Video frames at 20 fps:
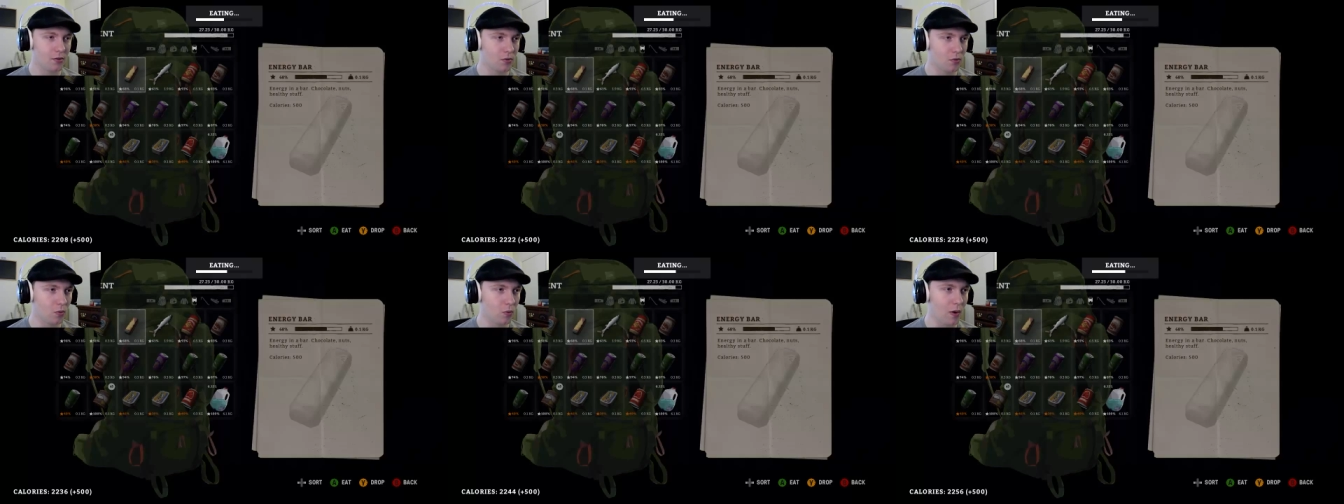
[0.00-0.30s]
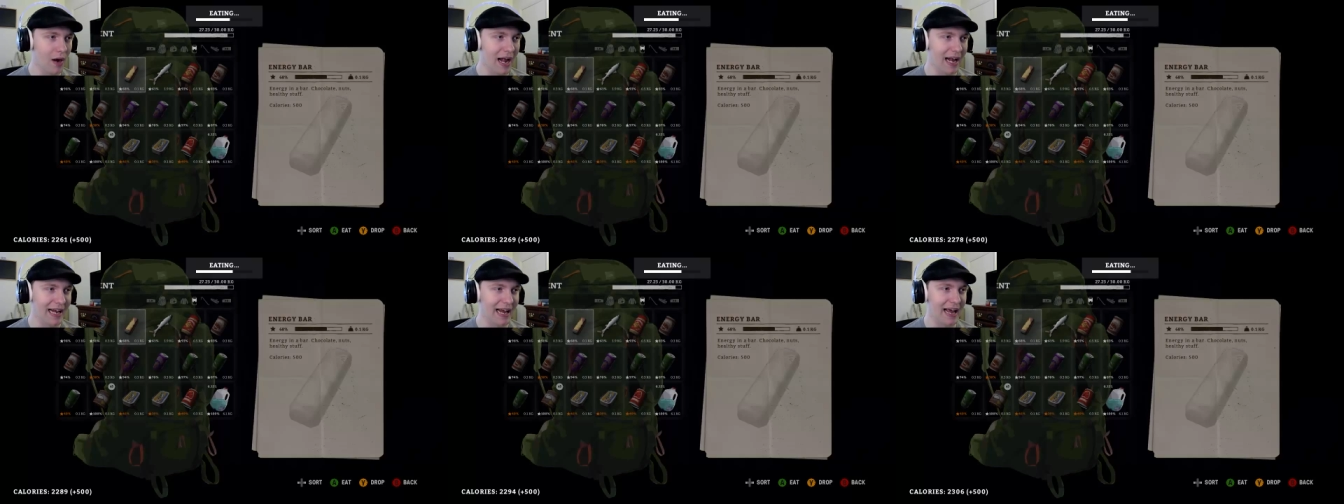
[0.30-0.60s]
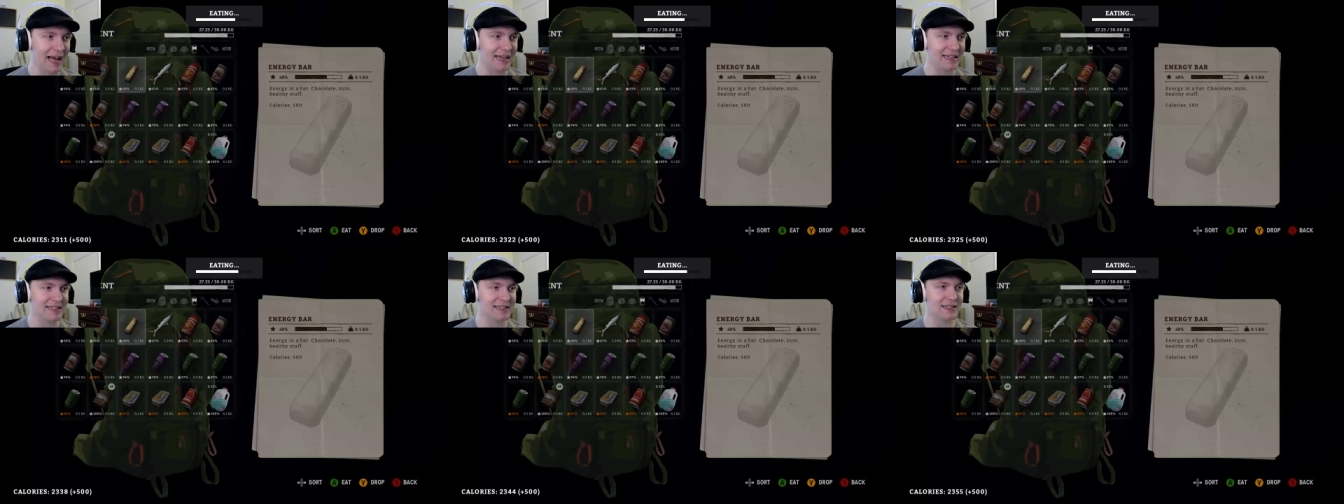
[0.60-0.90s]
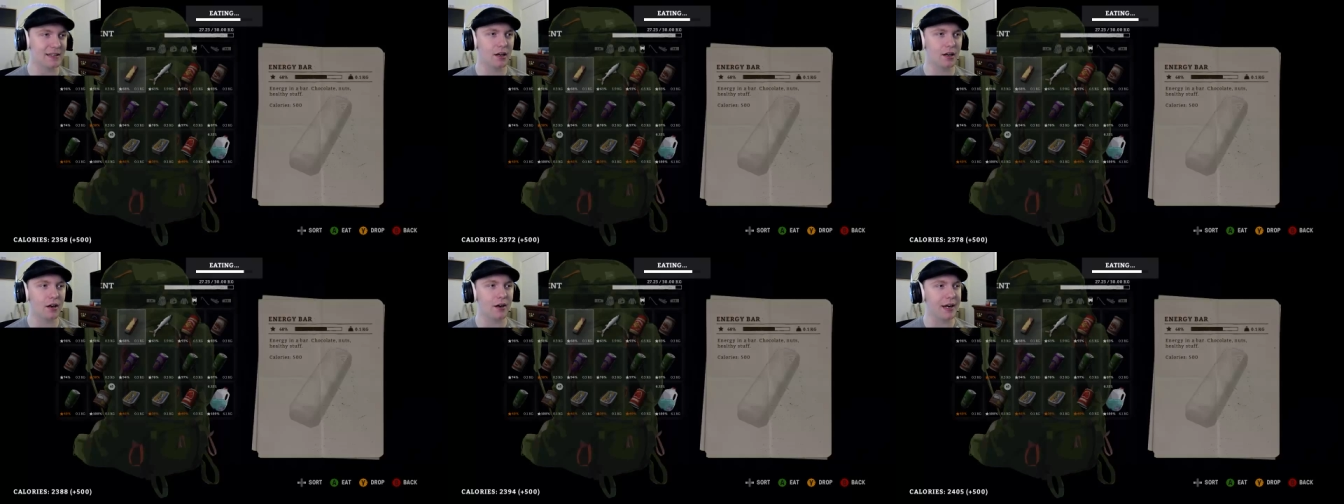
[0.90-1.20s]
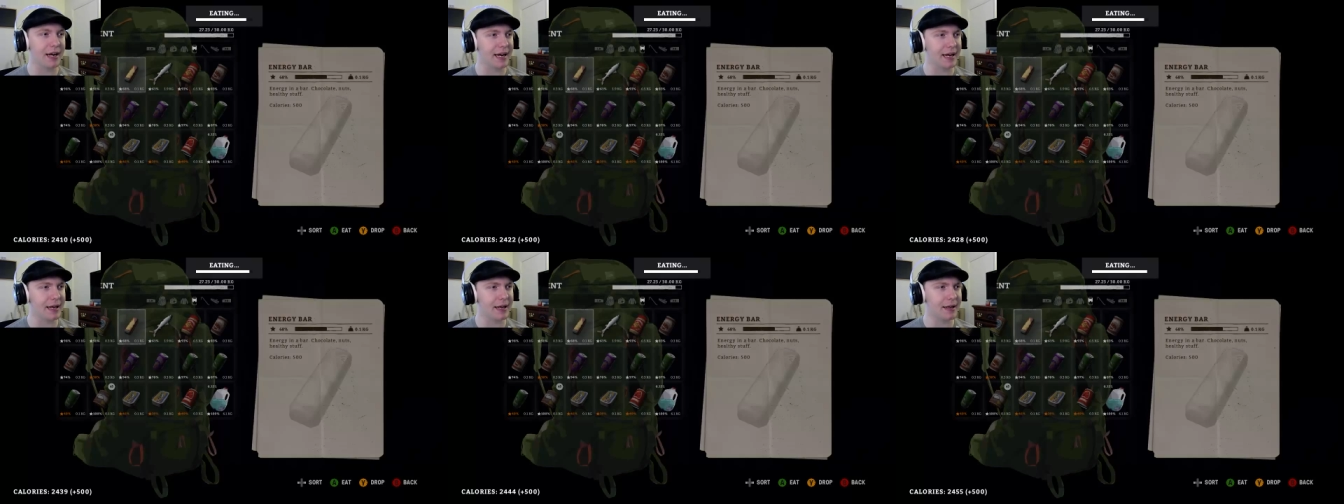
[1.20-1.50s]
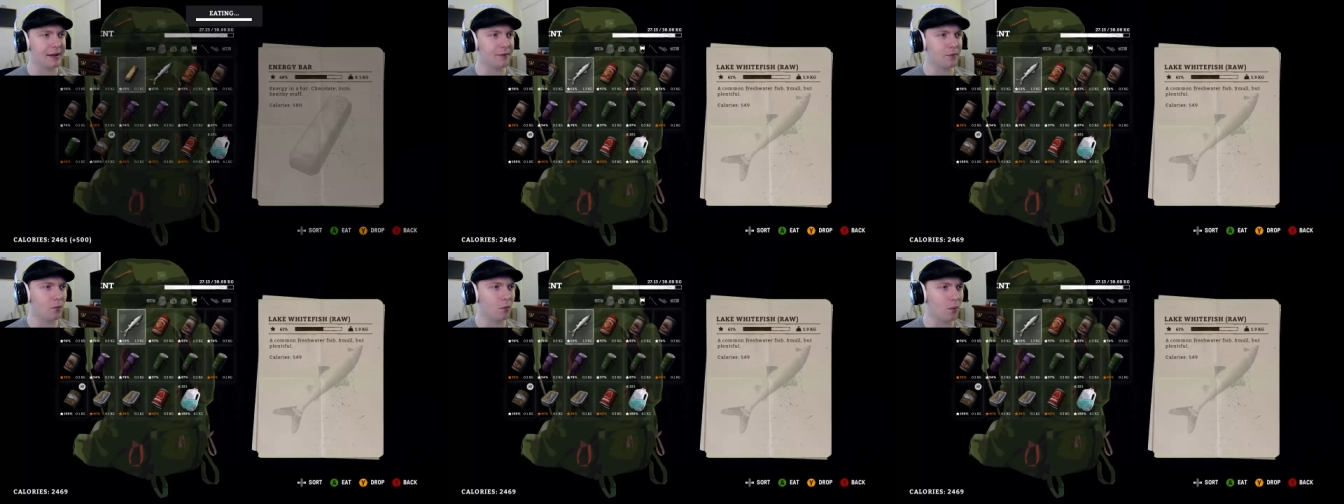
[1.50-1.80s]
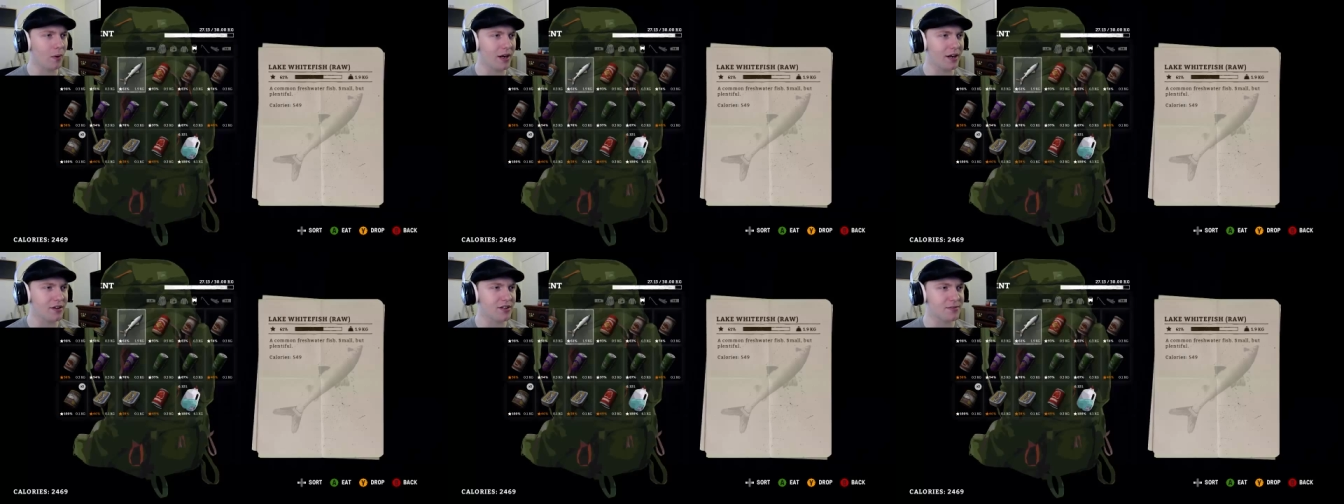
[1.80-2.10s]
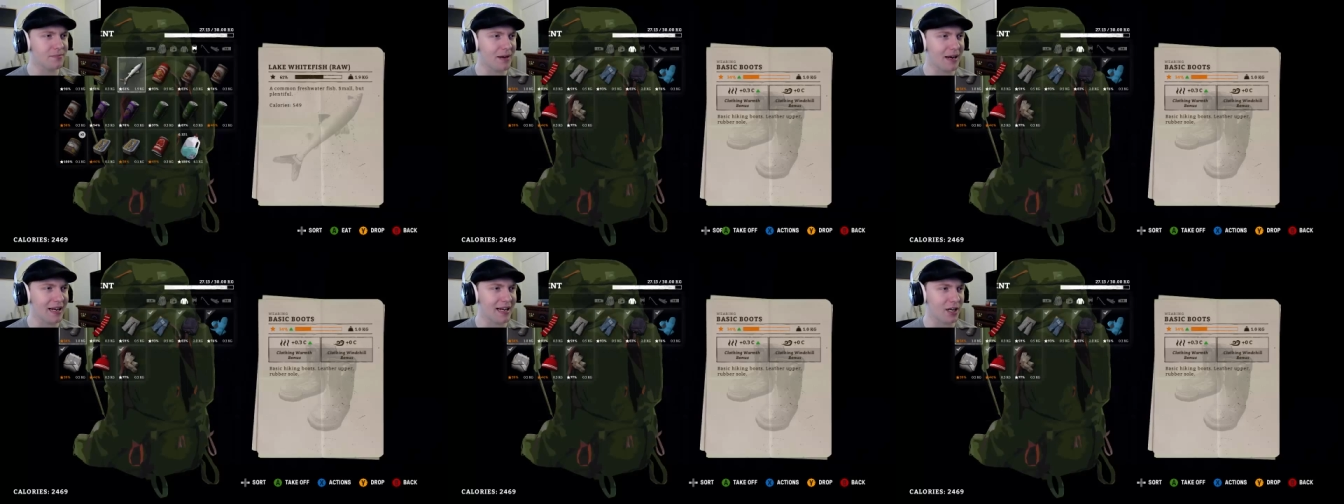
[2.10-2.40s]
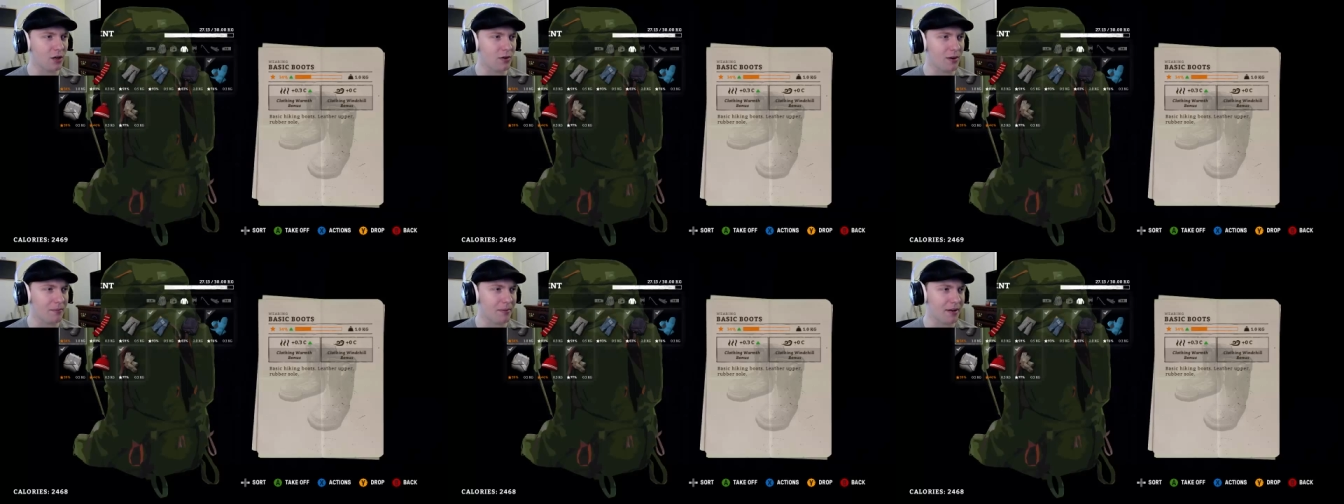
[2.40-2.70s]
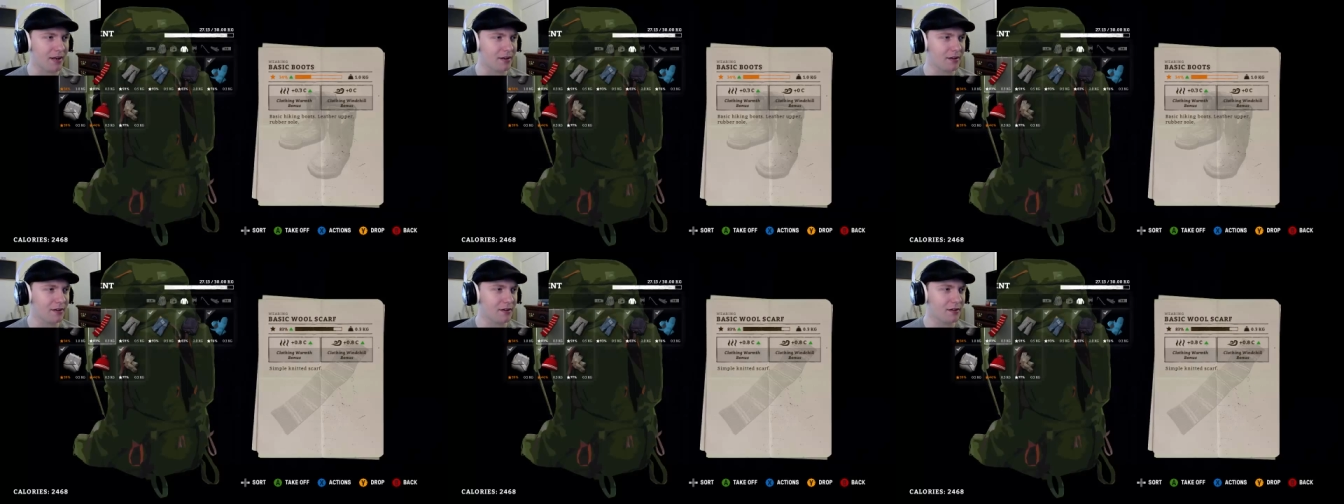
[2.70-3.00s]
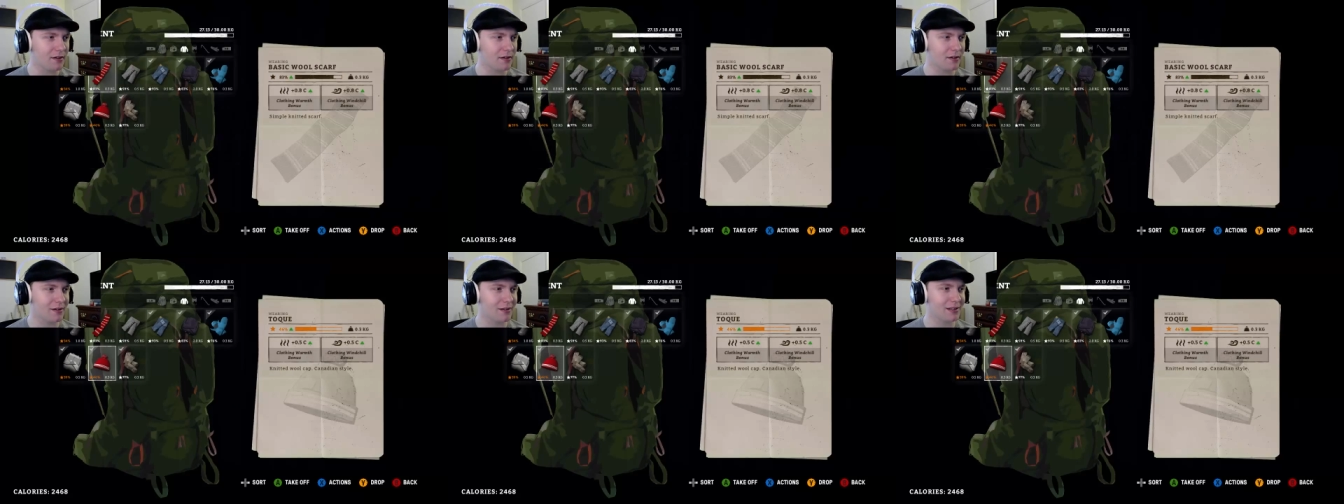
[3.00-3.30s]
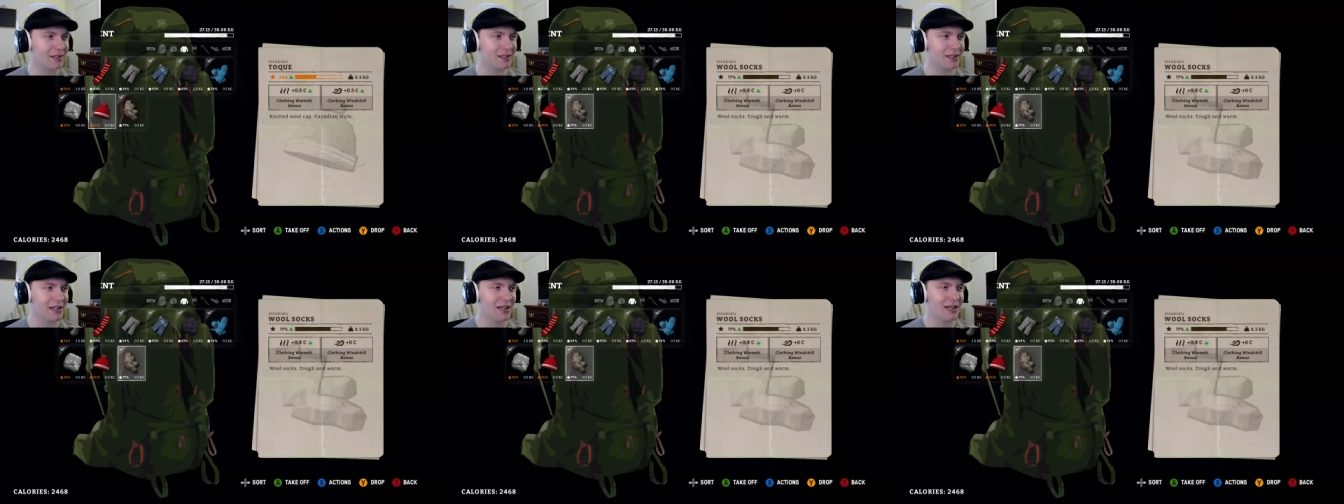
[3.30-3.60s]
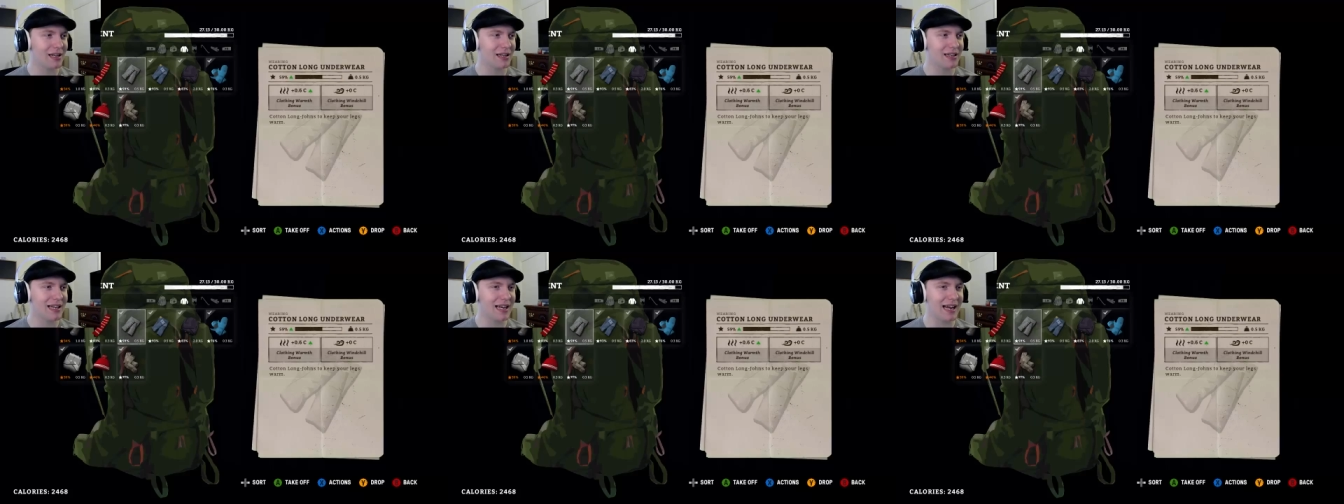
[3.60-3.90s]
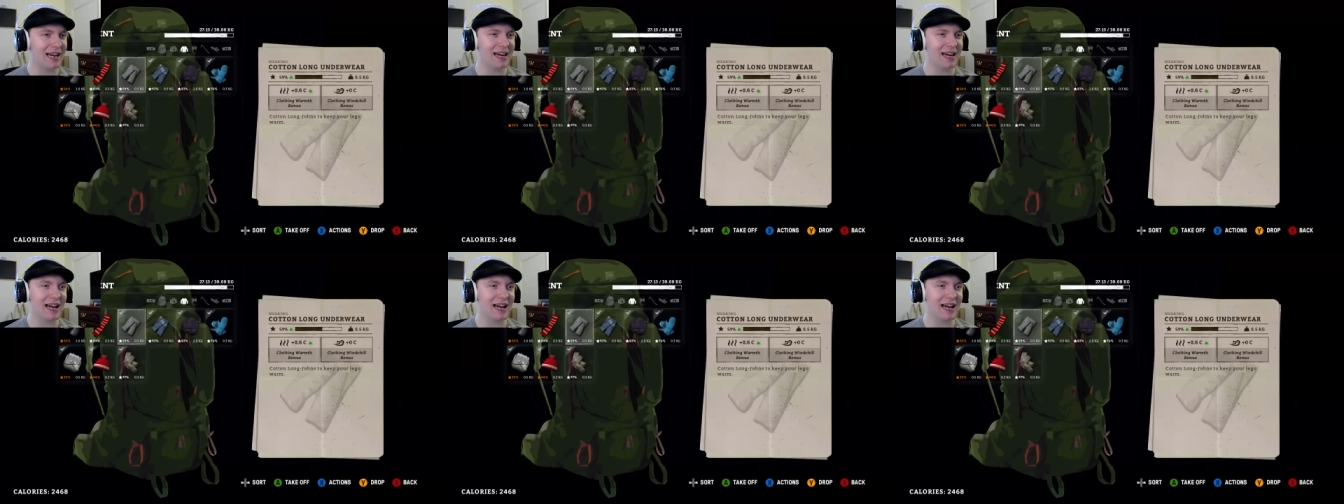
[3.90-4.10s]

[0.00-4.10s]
Whack ass. All right, where's my equipment? Can